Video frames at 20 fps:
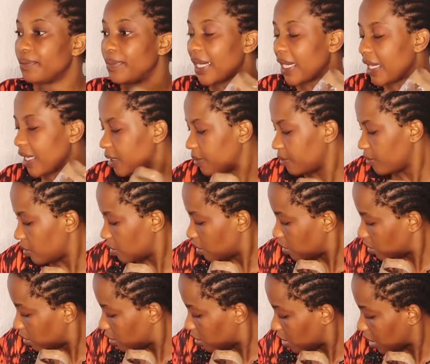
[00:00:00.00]
Buying
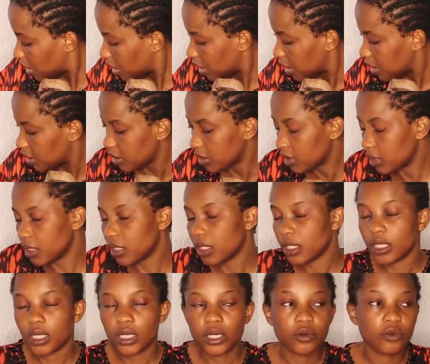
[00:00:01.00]
more and
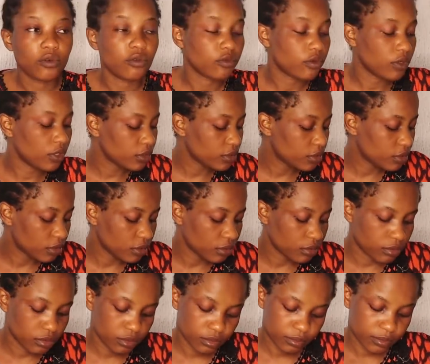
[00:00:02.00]
we've gone
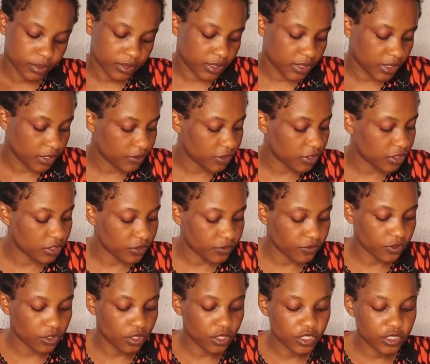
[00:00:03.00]
to series
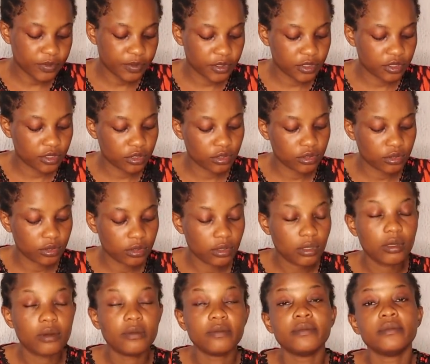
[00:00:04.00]
of hospital
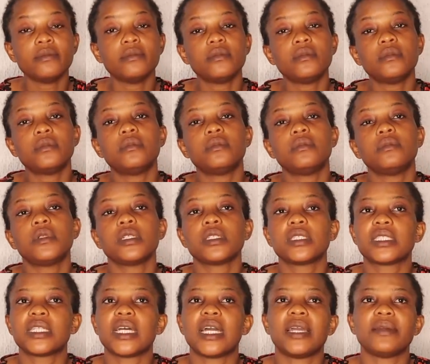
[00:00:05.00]

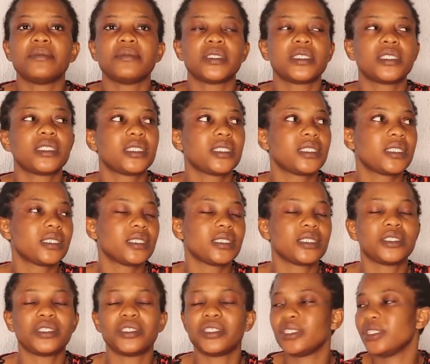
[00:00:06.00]
most times
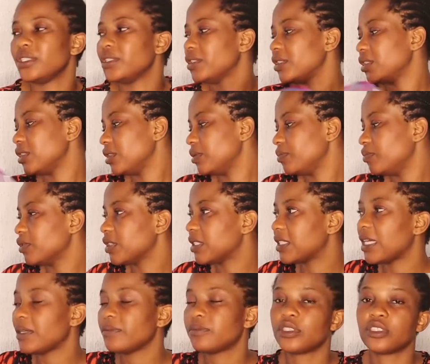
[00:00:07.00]

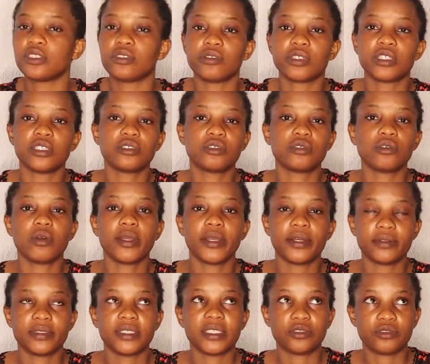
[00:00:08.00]
most times he's looking so
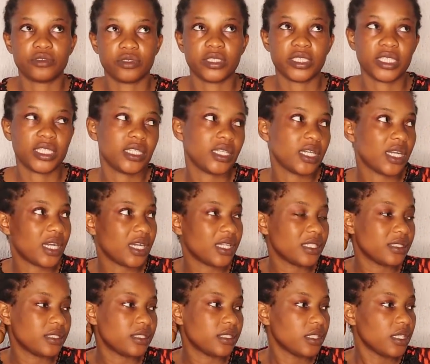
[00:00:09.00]
healthy today
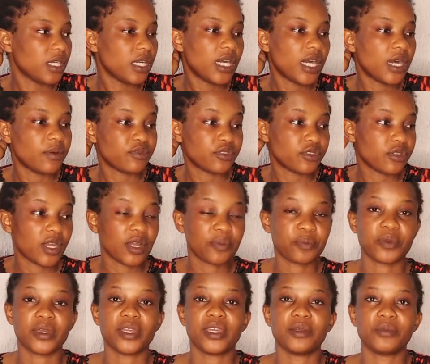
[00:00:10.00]
and i'm so
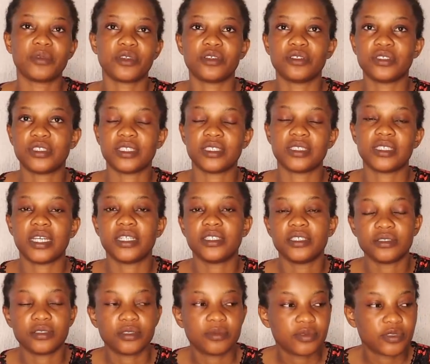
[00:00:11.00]
happy because he's
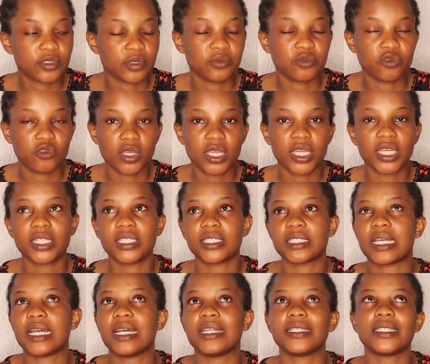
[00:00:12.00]
adding up some weight
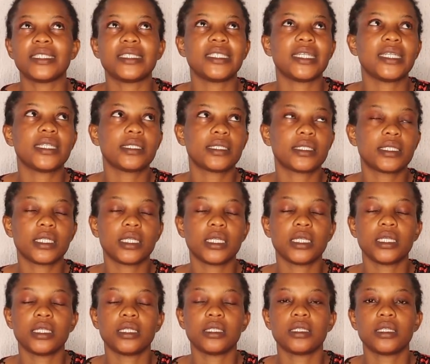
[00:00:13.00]
and the next
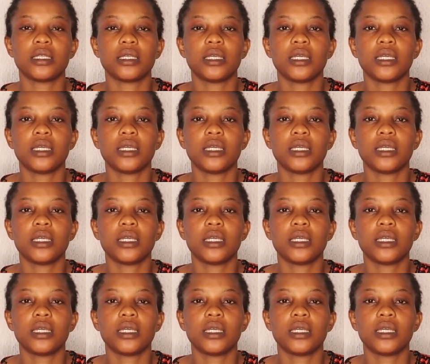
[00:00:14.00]
thing